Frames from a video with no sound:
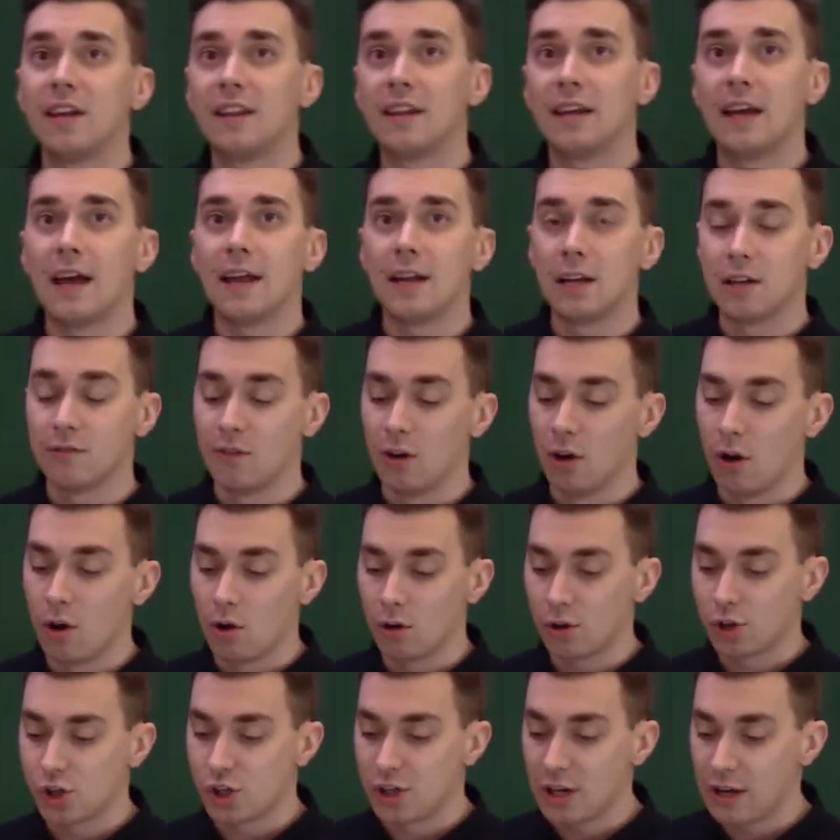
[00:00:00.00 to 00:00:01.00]
at the end of a
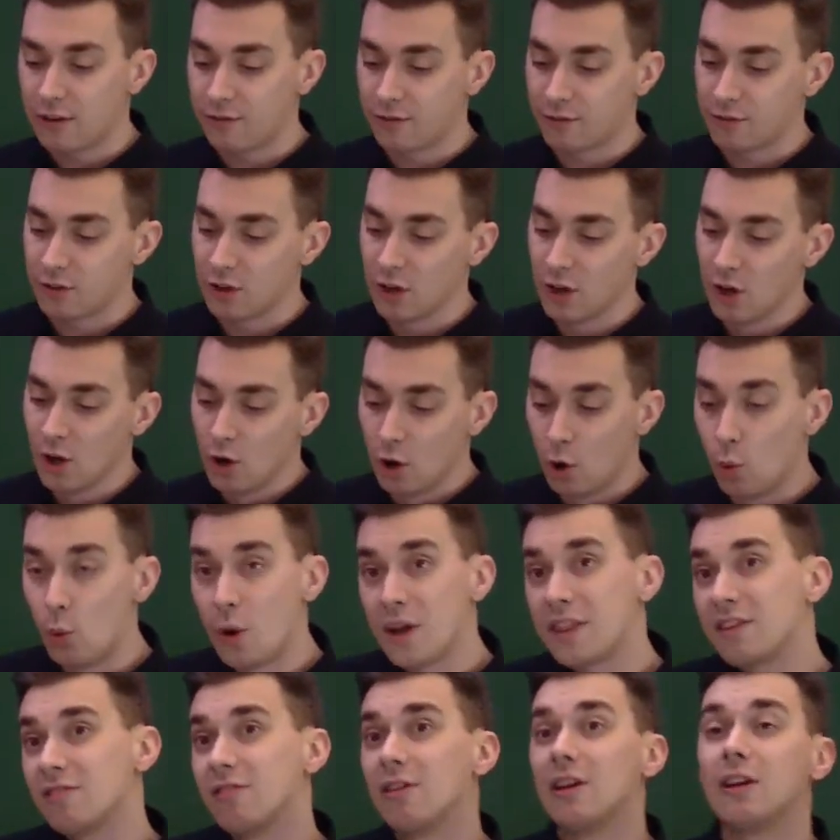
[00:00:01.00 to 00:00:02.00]
long shift, or
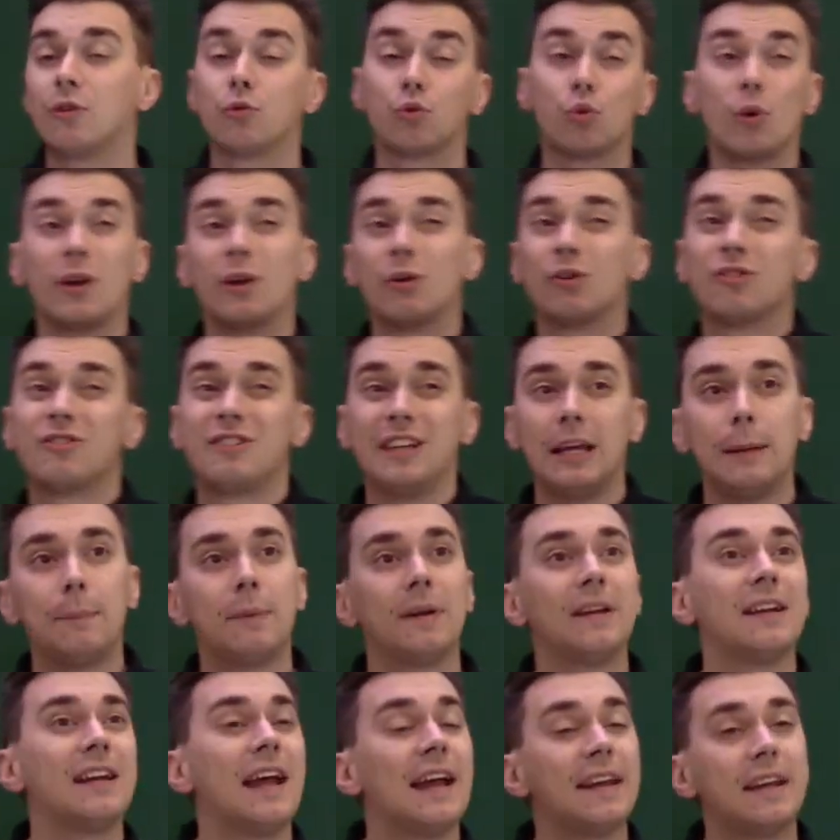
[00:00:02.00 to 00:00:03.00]
whether it was when I was deep
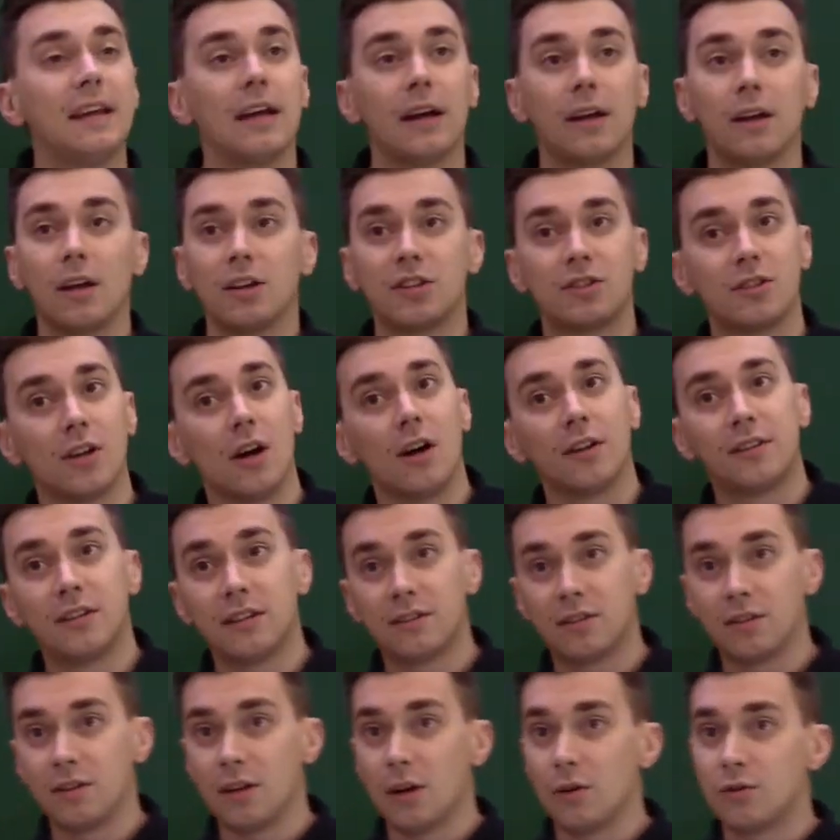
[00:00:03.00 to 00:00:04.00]
in an edit and I started
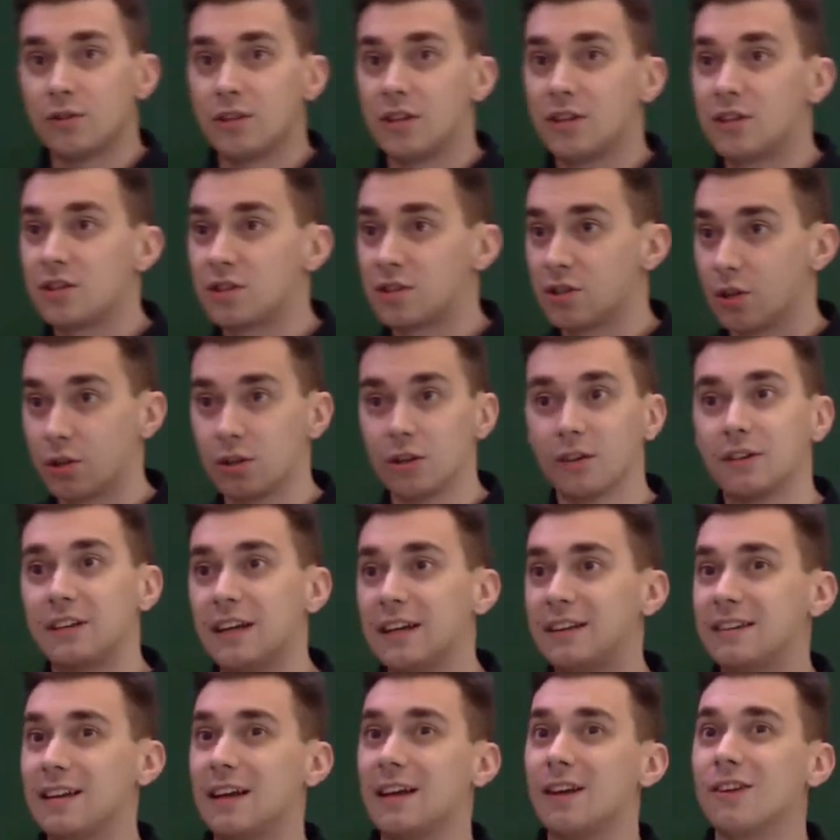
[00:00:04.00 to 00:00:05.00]
to notice subtle
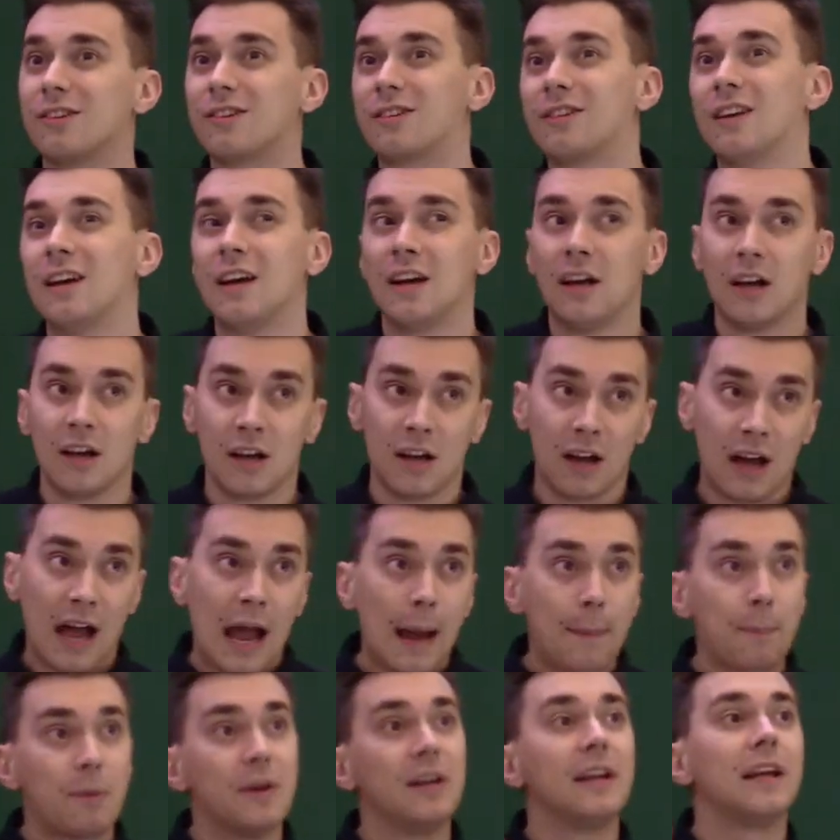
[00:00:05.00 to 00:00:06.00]
details
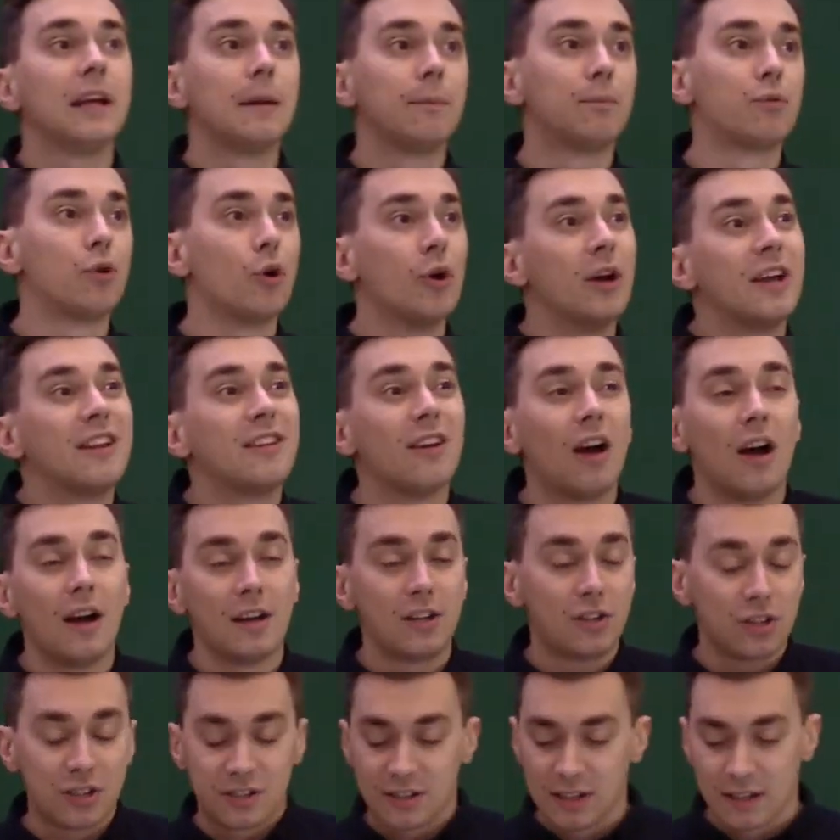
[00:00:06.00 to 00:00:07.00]
happening in brewing that I
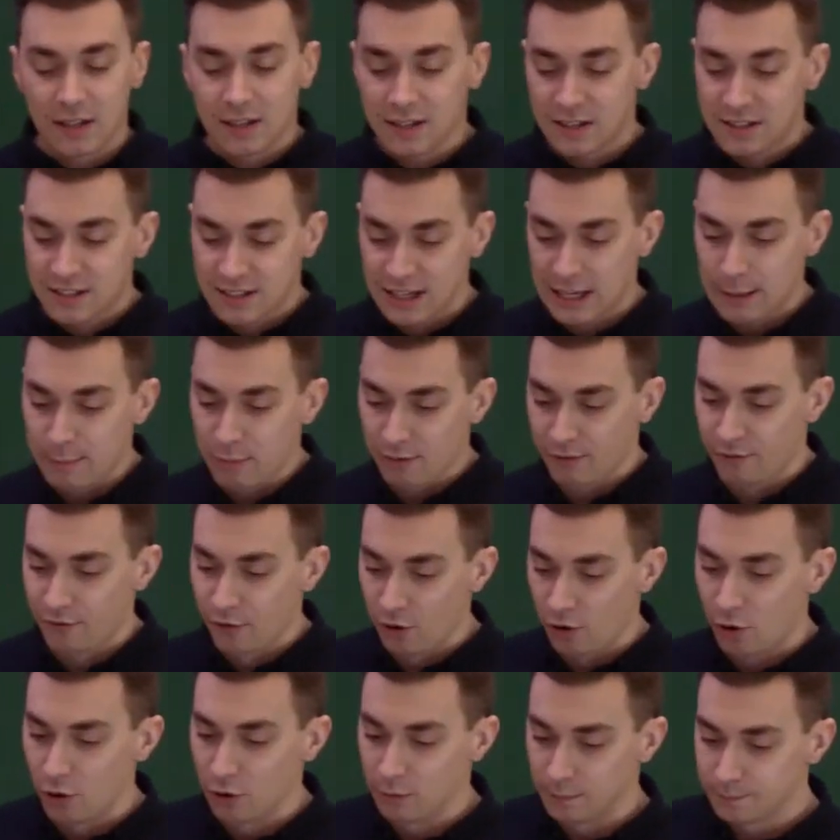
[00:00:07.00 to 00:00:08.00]
just didn't see
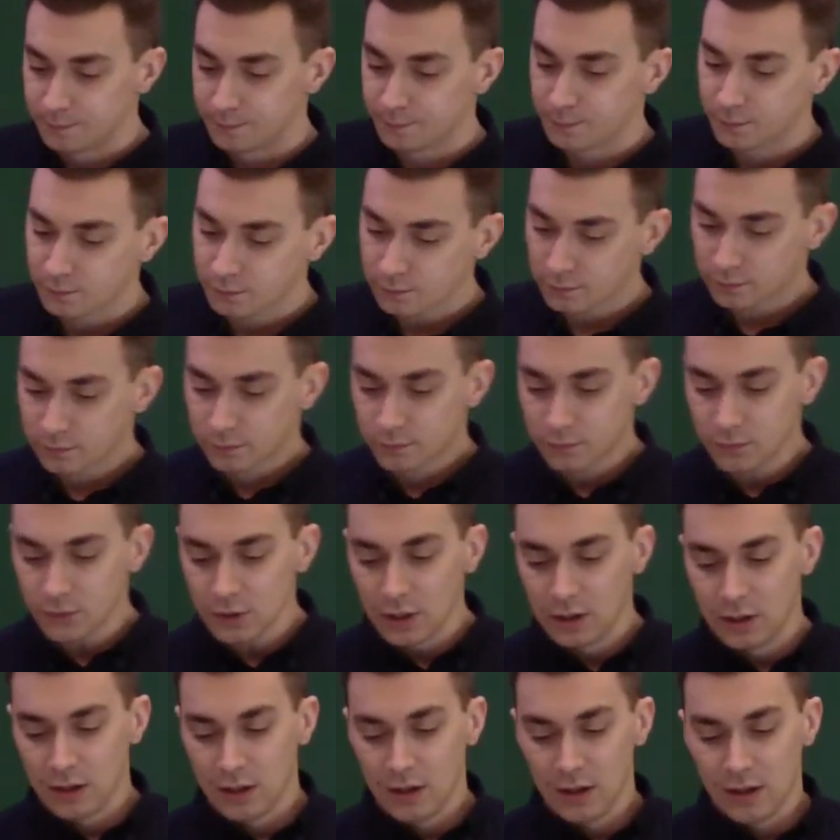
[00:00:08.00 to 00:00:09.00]
before.
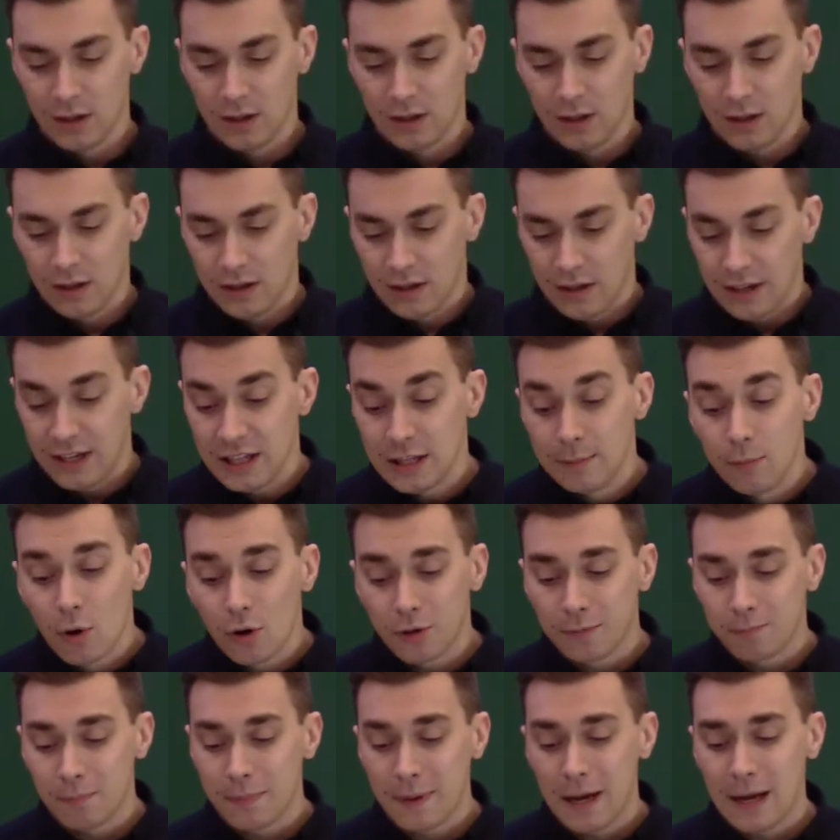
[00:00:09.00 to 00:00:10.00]
In the
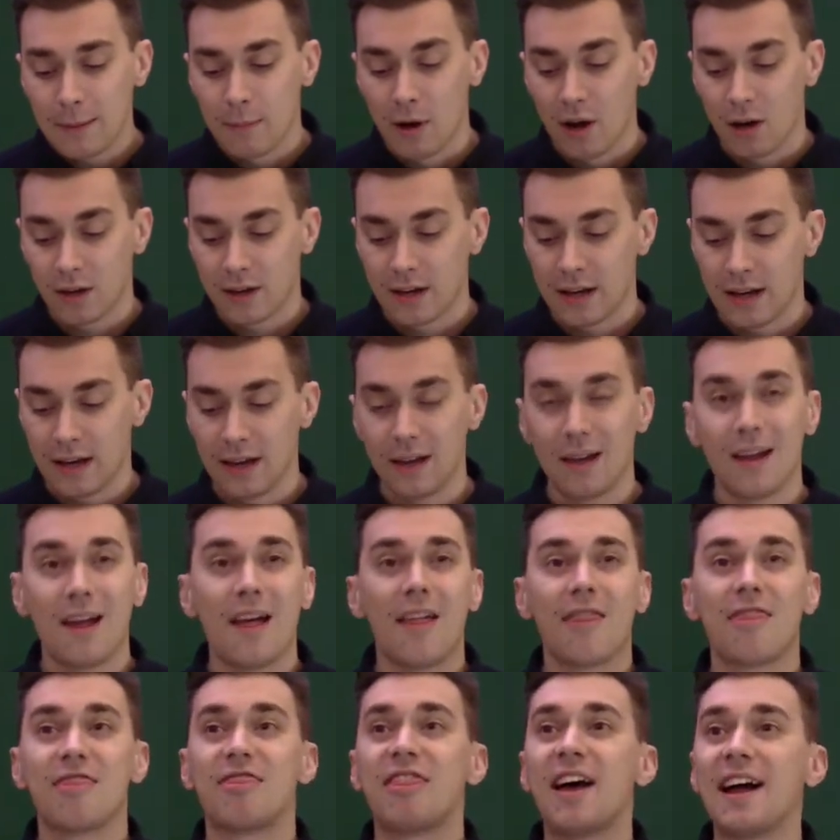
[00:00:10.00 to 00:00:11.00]
modern beer market,
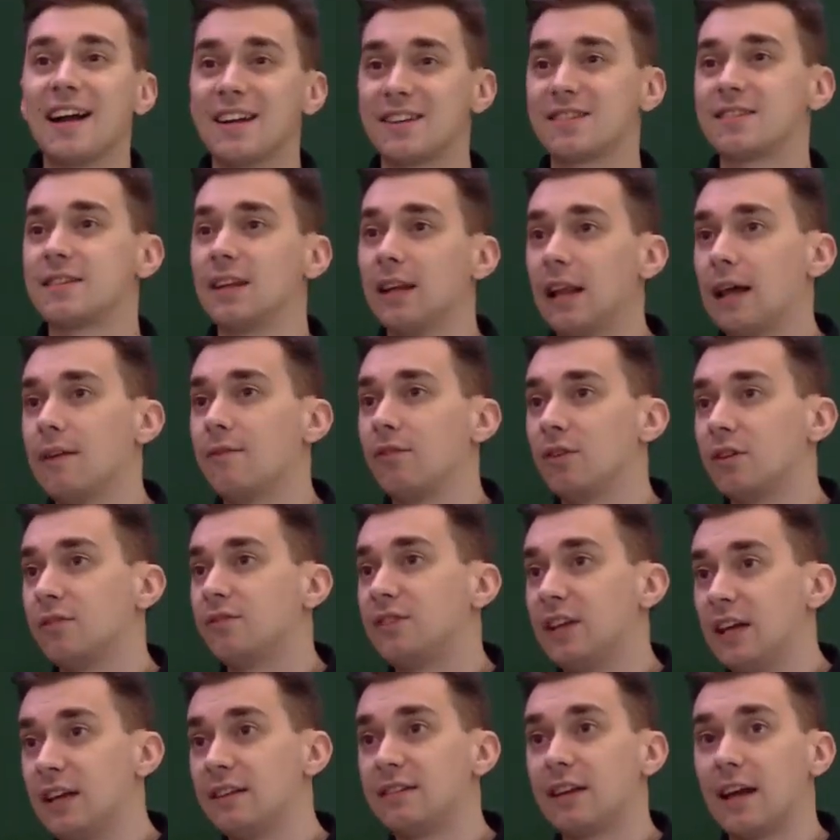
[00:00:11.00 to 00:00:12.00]
that's the level of
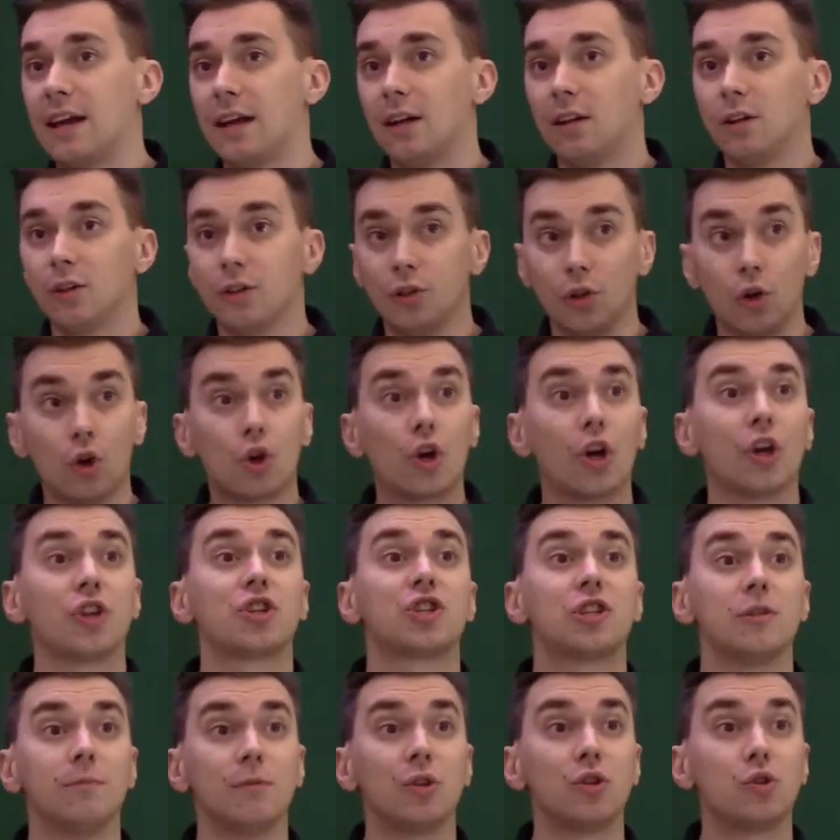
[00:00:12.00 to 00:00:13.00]
detail your
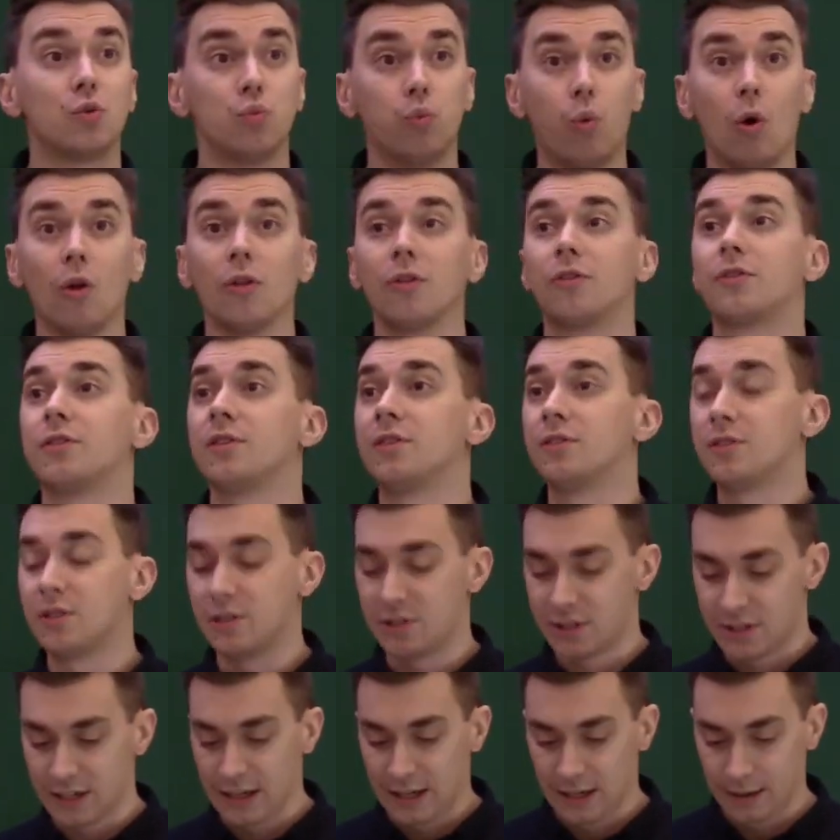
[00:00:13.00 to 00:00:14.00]
customers want to
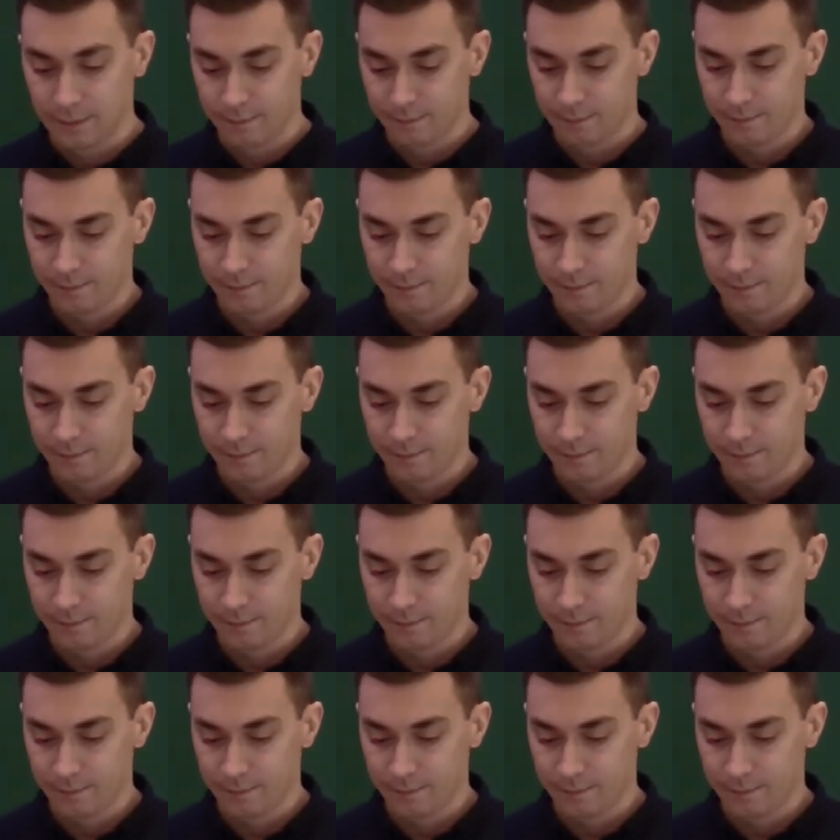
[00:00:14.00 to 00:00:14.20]
see.